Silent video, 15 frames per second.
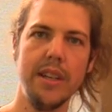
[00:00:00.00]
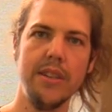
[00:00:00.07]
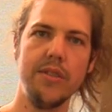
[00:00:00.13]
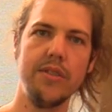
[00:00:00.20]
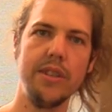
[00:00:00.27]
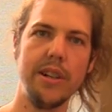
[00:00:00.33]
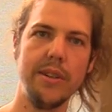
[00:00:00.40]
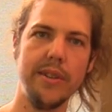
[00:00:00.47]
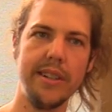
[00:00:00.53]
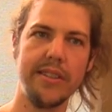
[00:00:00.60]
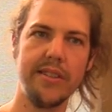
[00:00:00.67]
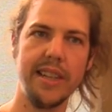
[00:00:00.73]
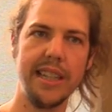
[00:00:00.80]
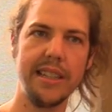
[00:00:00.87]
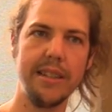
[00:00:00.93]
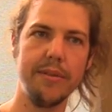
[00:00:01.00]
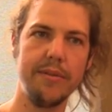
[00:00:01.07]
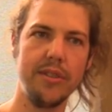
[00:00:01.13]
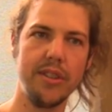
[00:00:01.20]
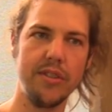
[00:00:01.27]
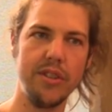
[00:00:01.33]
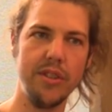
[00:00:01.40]
So instead of
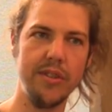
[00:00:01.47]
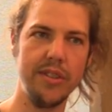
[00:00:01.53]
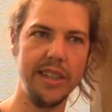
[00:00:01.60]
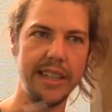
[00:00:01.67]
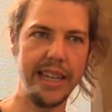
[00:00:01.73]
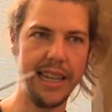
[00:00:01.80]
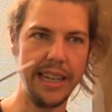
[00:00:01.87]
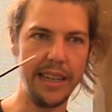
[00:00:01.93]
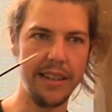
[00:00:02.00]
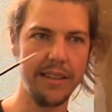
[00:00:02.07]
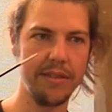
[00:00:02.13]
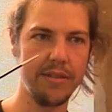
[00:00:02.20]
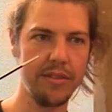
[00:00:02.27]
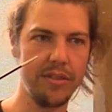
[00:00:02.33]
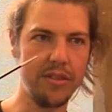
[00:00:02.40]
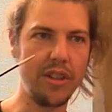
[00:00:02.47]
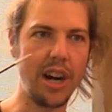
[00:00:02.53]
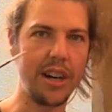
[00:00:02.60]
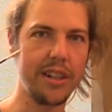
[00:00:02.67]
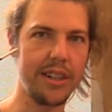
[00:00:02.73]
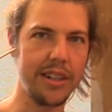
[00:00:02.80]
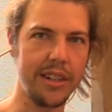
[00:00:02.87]
just using a
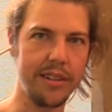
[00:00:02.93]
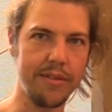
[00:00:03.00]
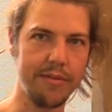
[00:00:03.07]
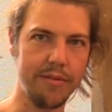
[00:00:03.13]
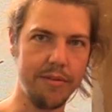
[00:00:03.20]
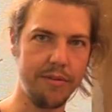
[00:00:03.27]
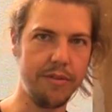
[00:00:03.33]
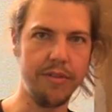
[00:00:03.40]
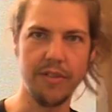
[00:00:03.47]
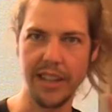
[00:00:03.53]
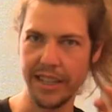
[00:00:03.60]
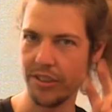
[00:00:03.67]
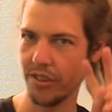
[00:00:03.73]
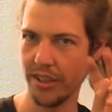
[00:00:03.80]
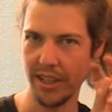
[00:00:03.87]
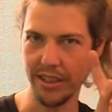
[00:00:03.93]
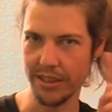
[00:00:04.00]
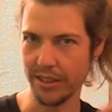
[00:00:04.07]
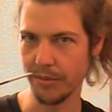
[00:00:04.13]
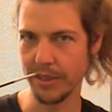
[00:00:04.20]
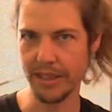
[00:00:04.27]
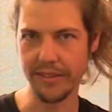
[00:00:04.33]
darker flesh
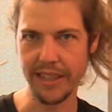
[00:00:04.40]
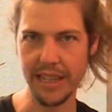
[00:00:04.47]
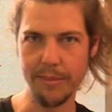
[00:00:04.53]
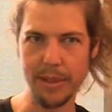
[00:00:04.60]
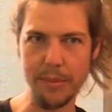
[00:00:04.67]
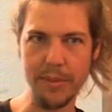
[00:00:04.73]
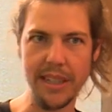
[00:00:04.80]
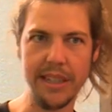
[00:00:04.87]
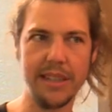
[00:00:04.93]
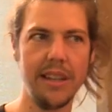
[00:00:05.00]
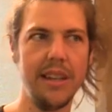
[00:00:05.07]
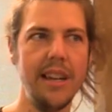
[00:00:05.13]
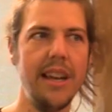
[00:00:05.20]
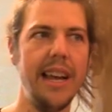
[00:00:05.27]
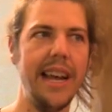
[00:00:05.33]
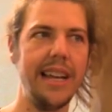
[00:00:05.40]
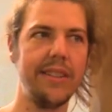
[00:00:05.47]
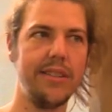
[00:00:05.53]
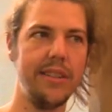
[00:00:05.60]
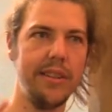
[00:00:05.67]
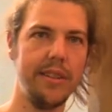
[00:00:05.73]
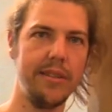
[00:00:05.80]
color, whatever that may mean,
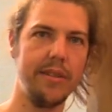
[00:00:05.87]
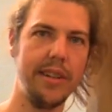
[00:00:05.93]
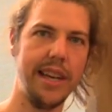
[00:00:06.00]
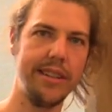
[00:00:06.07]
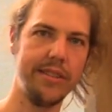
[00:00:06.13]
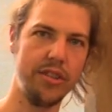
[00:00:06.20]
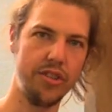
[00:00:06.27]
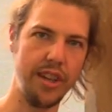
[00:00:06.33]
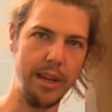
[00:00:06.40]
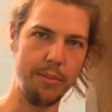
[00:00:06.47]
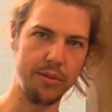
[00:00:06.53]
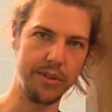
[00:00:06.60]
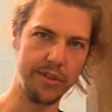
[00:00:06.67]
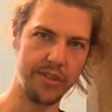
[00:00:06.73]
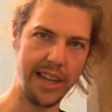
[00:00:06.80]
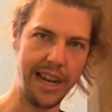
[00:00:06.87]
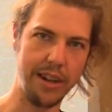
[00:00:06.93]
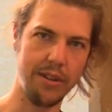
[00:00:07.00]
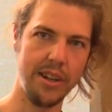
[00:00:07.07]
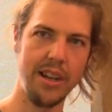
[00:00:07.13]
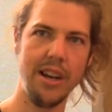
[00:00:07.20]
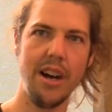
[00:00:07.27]
as the as the shape rolls
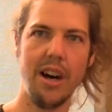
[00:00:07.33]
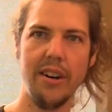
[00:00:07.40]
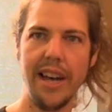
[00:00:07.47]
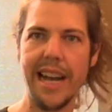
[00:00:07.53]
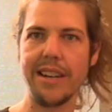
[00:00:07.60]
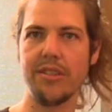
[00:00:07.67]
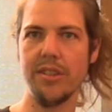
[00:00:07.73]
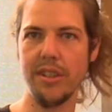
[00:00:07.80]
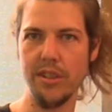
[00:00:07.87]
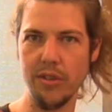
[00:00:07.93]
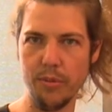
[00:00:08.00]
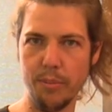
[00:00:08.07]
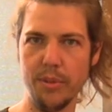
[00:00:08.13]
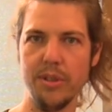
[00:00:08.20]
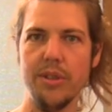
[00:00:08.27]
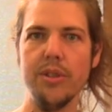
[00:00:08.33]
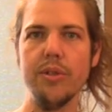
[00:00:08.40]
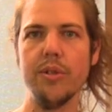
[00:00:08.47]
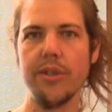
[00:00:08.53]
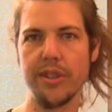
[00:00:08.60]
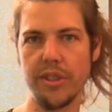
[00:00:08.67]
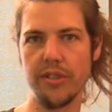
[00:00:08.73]
out, I'll actually use blue
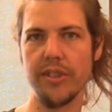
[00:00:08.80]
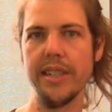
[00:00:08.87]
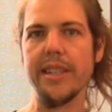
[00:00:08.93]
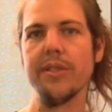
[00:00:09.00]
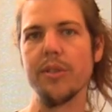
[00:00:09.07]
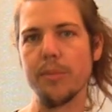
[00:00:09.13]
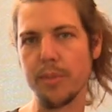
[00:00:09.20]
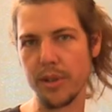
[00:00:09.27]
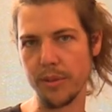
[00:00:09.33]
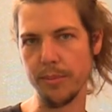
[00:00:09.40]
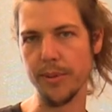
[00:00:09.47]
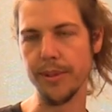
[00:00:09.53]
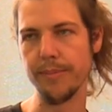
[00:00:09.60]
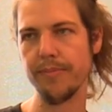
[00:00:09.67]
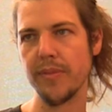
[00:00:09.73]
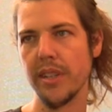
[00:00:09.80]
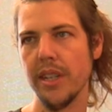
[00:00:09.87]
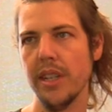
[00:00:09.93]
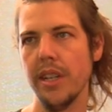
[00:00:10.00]
or green or purple